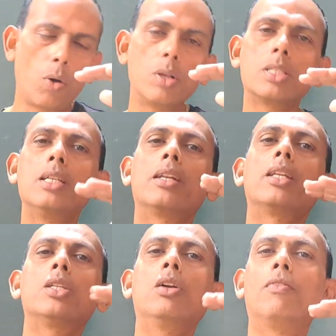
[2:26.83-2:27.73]

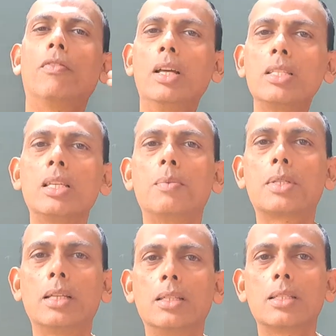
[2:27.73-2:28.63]
concentration of one
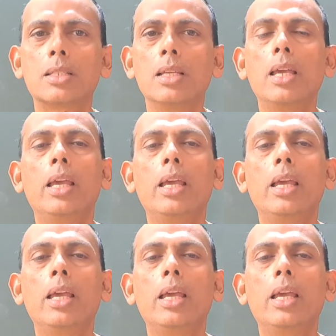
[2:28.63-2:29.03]
substance